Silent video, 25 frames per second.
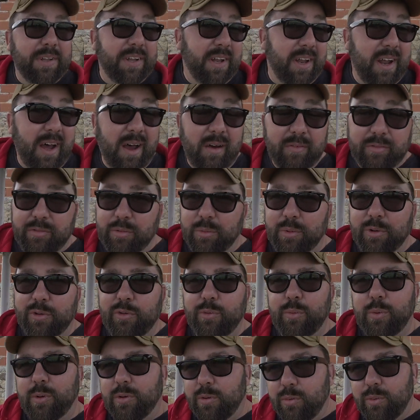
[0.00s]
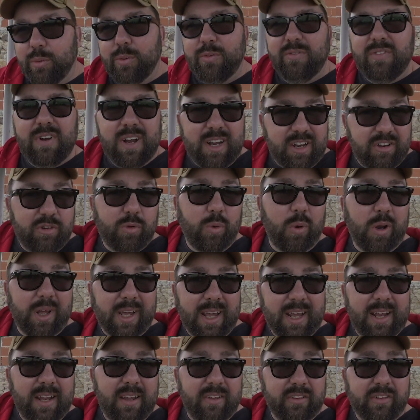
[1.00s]
be done afterwards, because we really just want to
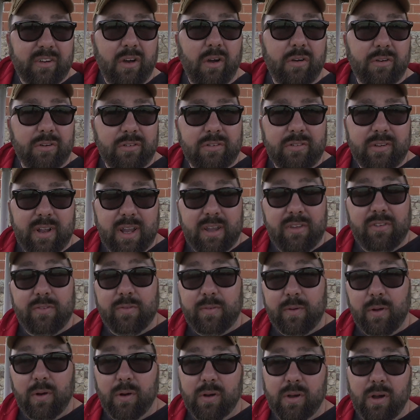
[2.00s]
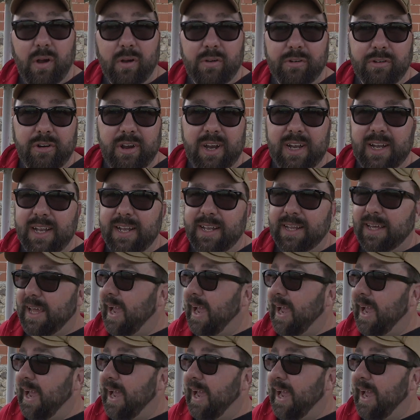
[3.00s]
get this floor concrete in the